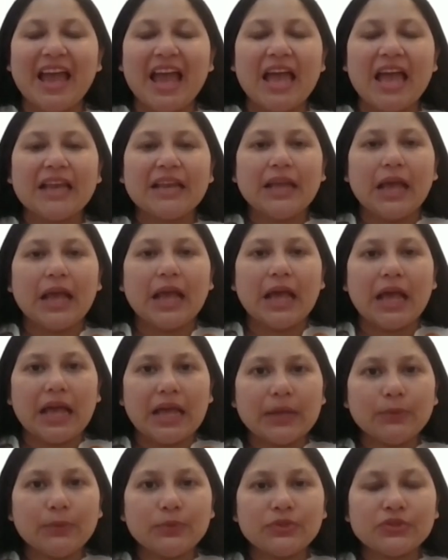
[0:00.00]
And
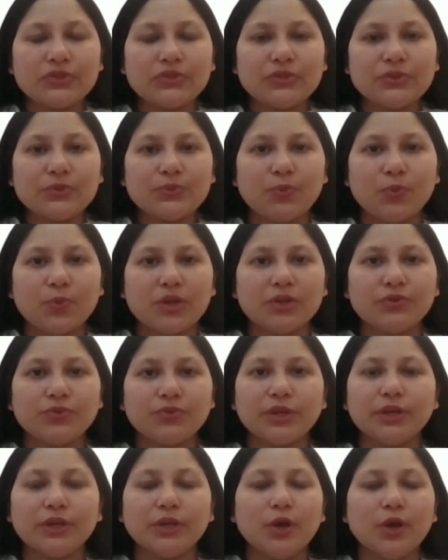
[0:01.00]
I was just
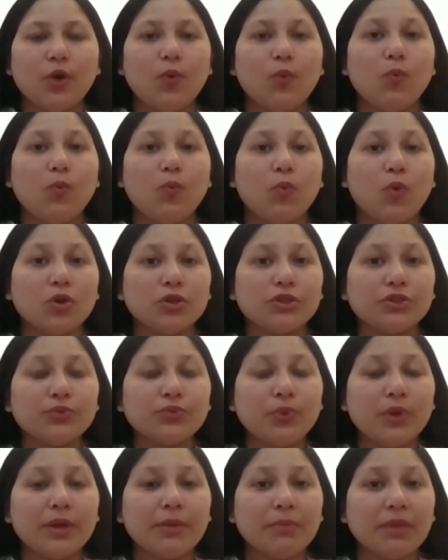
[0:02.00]
wondering, what
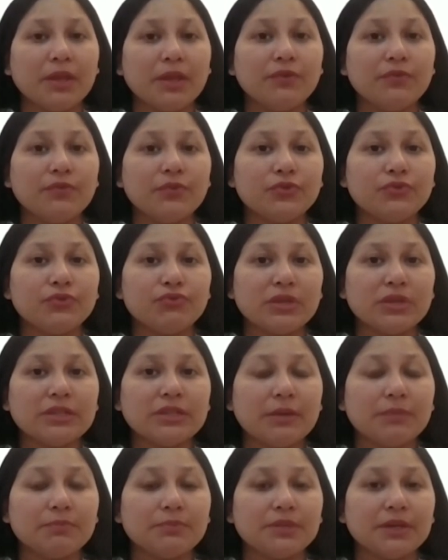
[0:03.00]
do I make for dress
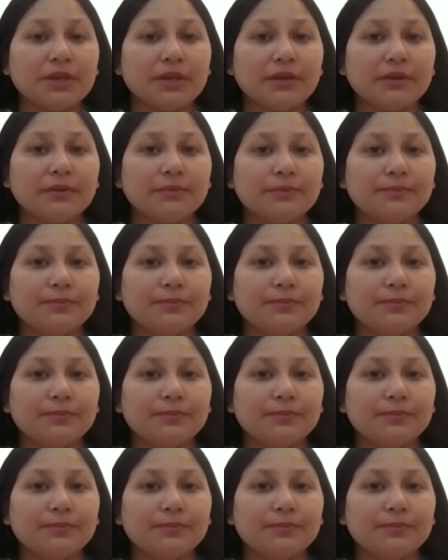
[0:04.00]
up day?